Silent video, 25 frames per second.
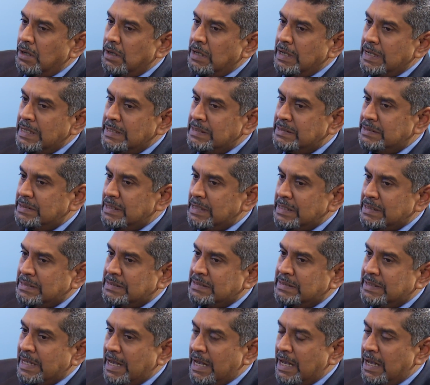is
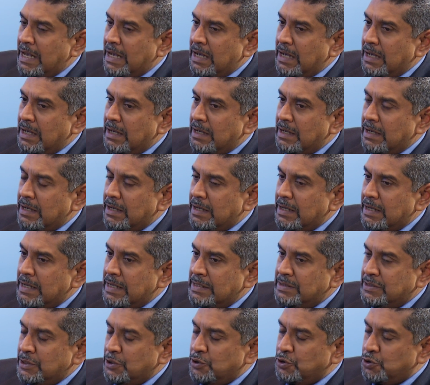
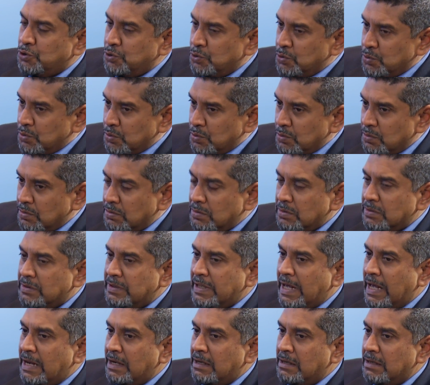it true
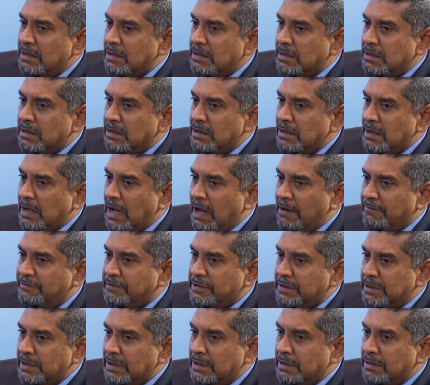that
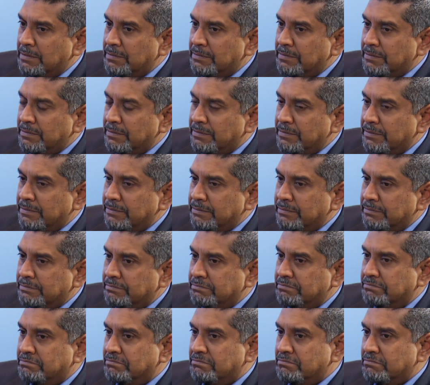after
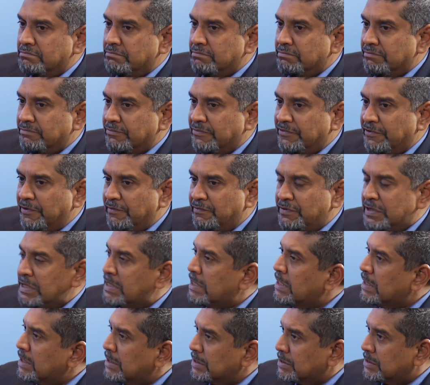50
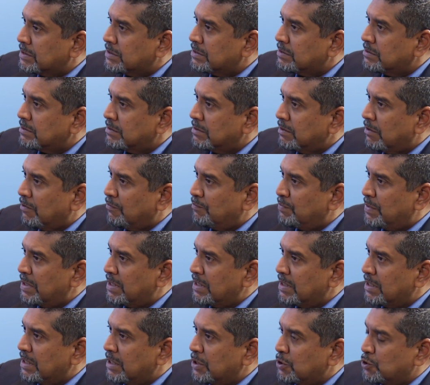years of
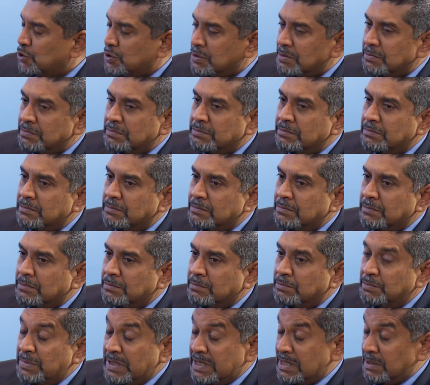being a nation,
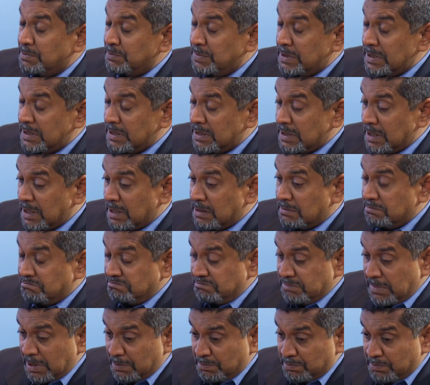being
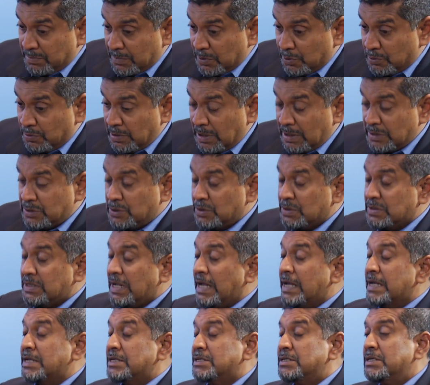a
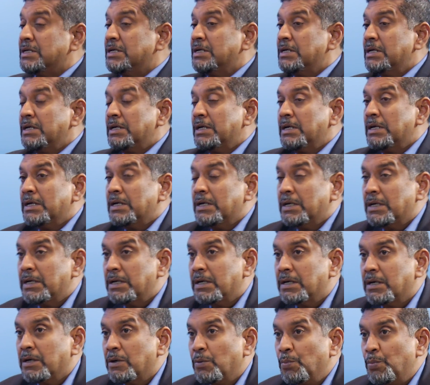society,
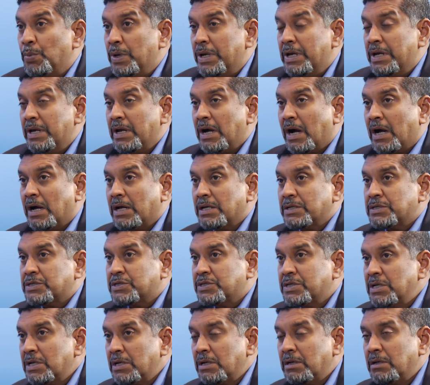we are
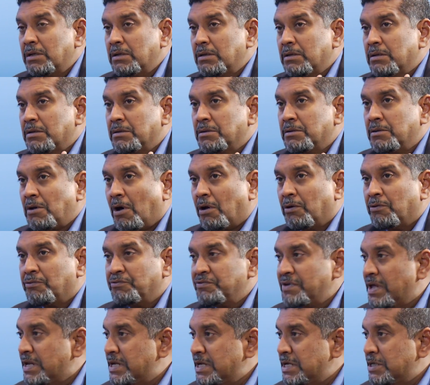still not
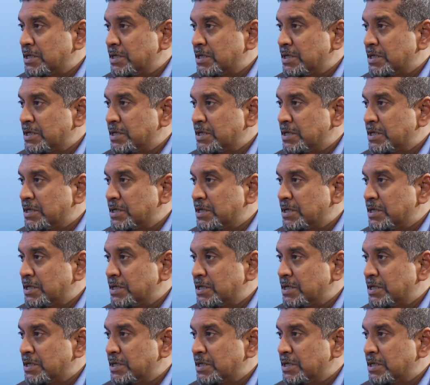ready